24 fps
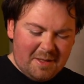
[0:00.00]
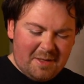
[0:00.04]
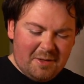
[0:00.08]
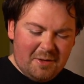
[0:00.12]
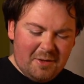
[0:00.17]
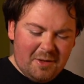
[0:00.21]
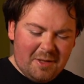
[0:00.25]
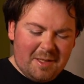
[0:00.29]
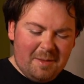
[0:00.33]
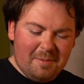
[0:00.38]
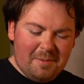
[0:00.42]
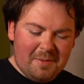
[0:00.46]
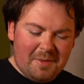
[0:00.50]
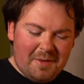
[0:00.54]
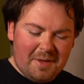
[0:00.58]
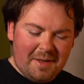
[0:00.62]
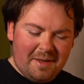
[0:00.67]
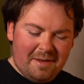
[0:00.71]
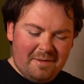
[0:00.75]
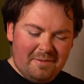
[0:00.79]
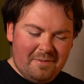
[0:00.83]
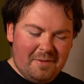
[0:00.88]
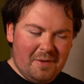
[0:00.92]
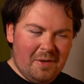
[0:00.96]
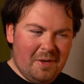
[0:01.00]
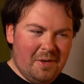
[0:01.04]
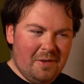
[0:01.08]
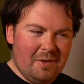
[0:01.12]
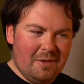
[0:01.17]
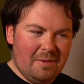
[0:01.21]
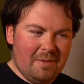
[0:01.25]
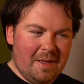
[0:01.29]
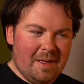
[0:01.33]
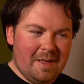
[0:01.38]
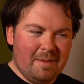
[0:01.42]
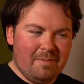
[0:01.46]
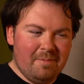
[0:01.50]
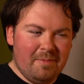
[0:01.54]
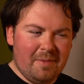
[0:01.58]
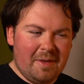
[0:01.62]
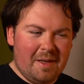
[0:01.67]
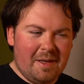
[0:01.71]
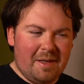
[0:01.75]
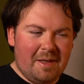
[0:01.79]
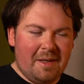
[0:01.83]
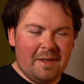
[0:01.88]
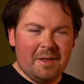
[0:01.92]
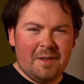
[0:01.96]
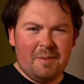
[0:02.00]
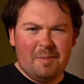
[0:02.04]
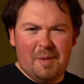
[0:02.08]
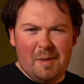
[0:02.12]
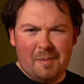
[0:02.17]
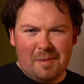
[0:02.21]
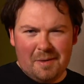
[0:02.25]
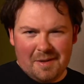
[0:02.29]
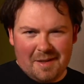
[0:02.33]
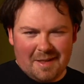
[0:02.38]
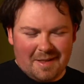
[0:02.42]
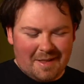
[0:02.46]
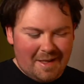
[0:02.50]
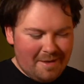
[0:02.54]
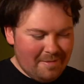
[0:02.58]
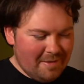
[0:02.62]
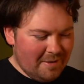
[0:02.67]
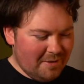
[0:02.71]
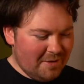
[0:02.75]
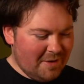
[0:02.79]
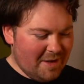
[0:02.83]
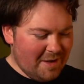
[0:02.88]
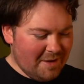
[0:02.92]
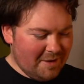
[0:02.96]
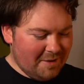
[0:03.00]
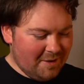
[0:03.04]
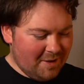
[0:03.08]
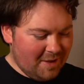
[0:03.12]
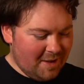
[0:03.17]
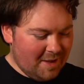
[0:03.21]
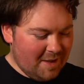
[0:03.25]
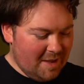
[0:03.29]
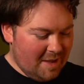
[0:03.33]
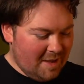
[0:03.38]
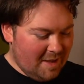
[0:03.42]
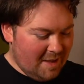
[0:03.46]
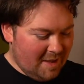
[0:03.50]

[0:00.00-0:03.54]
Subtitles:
to do something for other people this time around, rather than just